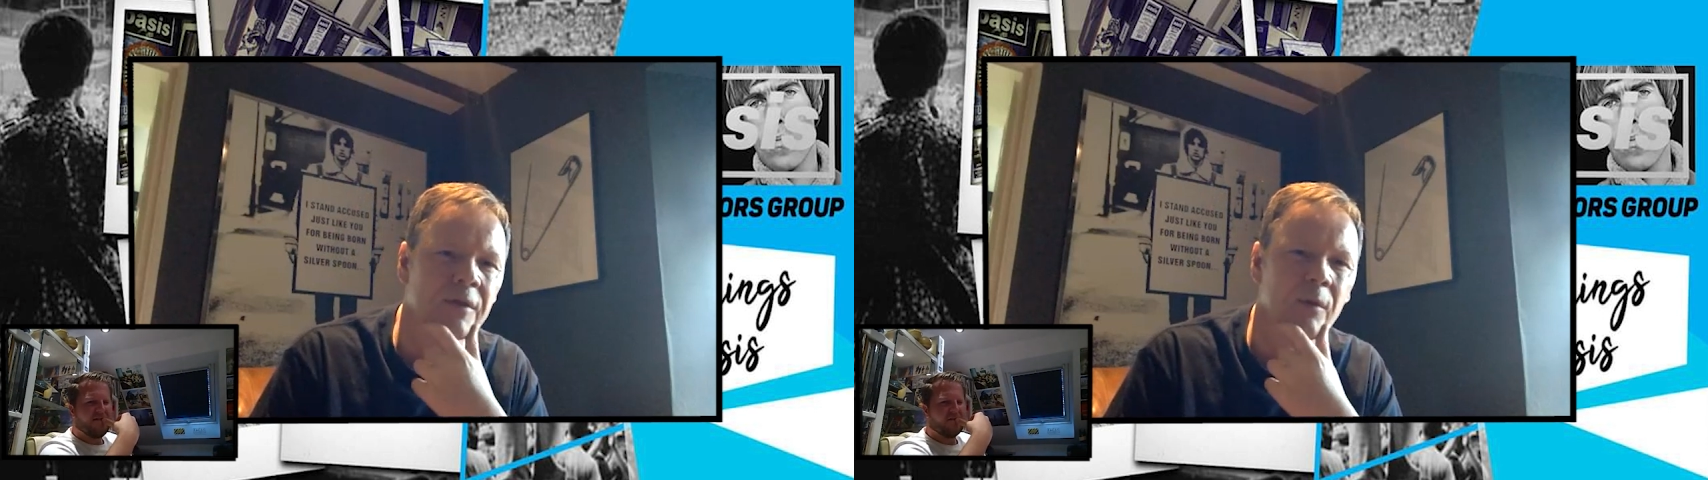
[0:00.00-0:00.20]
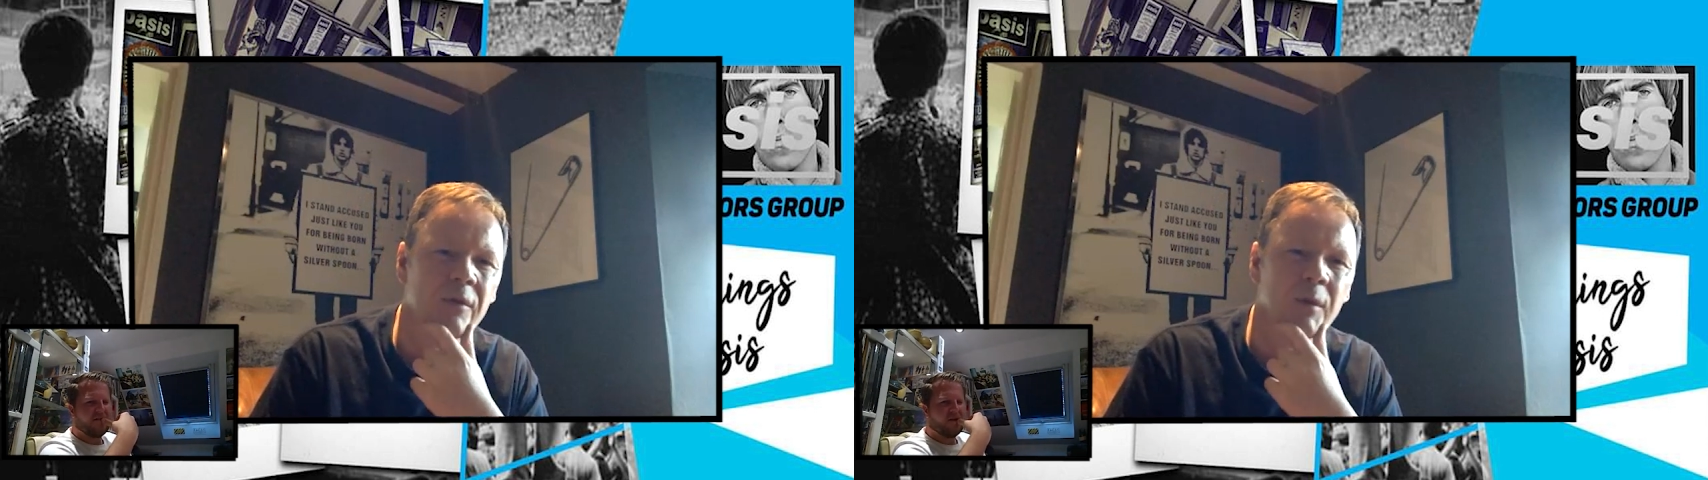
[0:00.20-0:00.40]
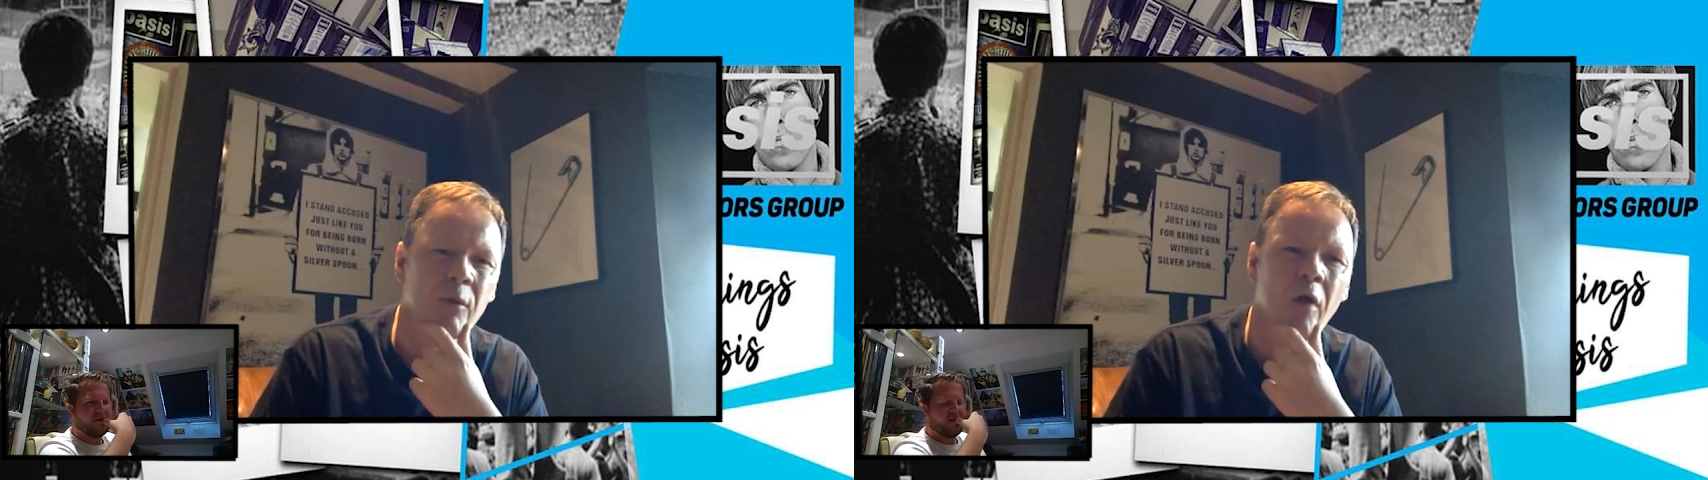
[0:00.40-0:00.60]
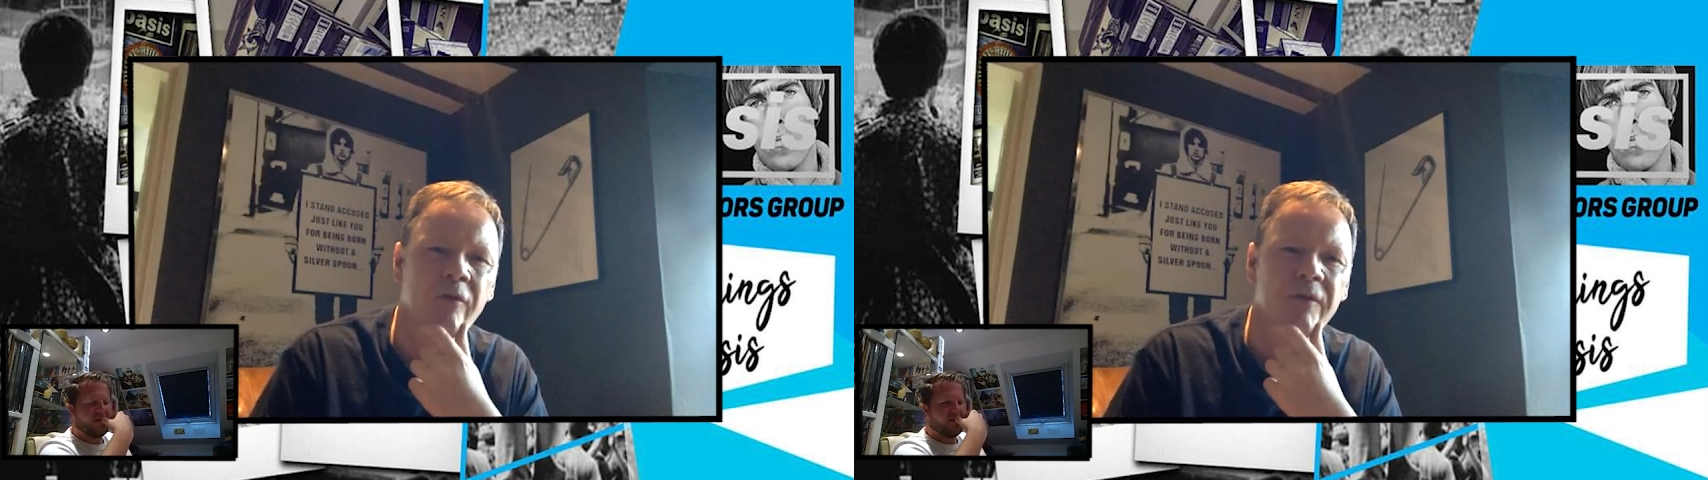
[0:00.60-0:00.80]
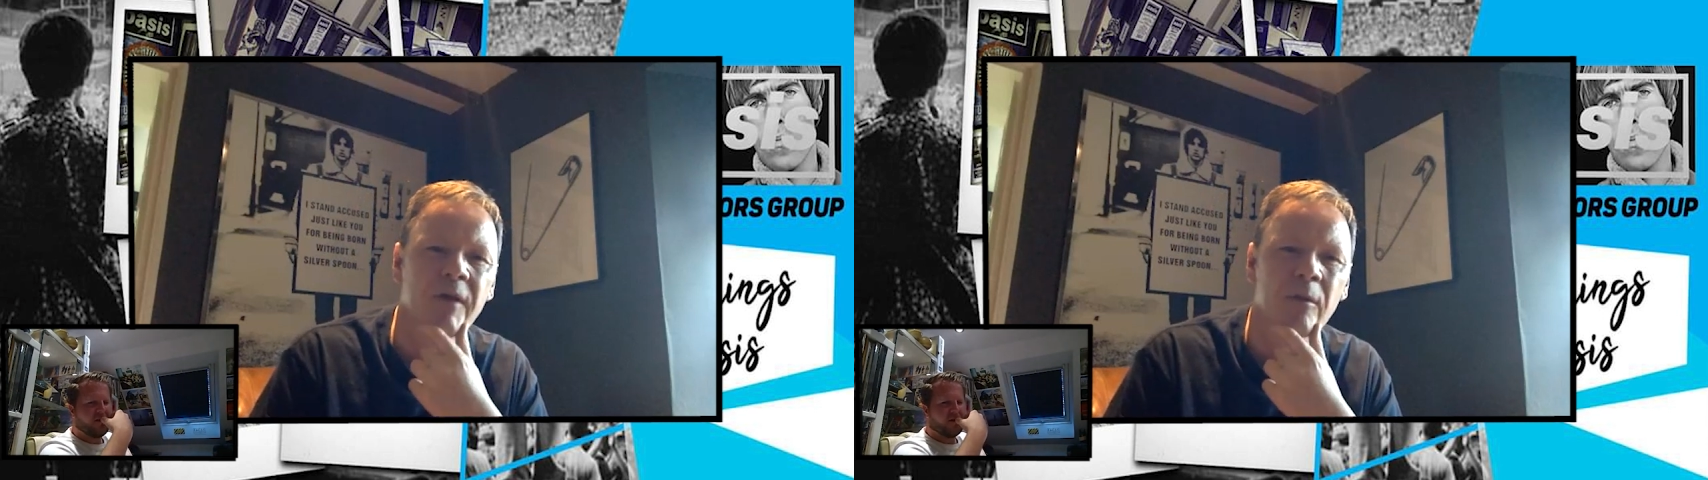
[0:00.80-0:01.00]
They were all
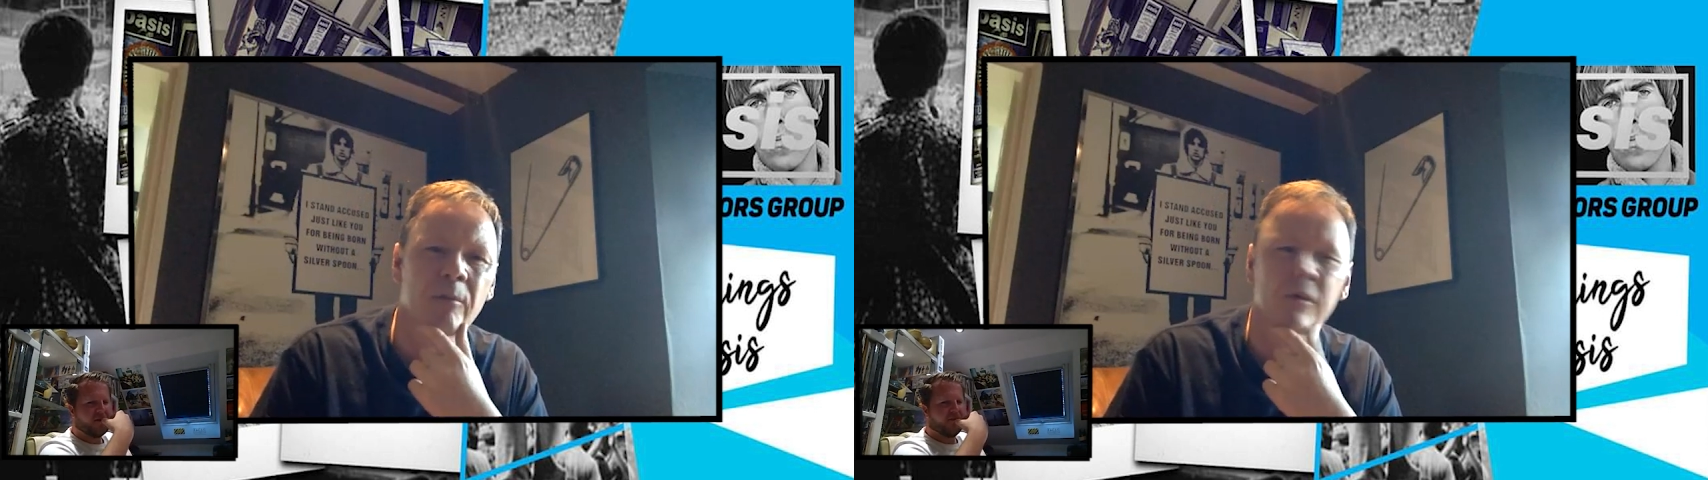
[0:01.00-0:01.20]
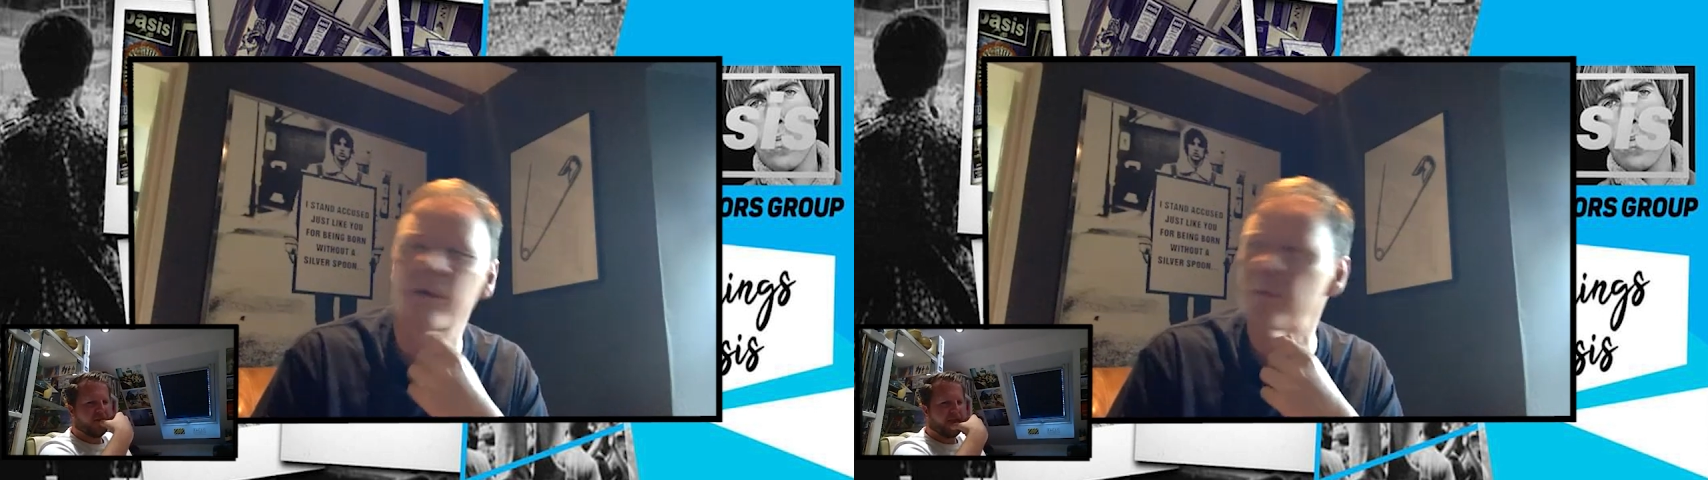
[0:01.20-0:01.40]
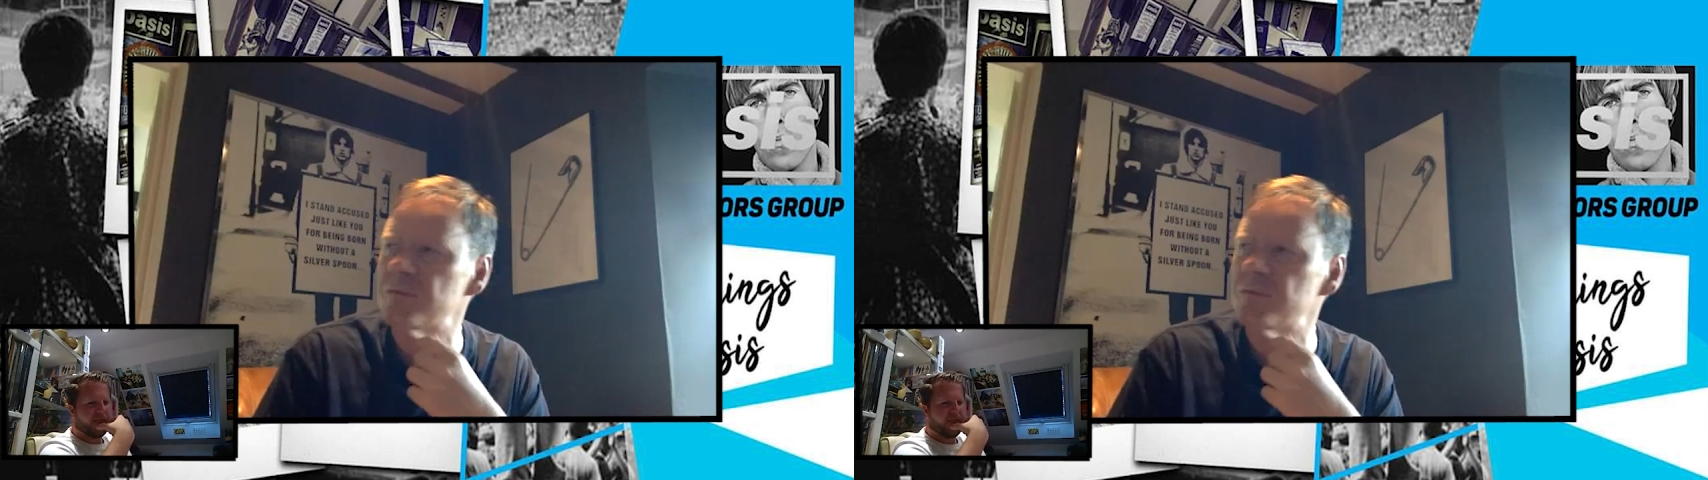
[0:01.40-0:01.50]
filmed. I'm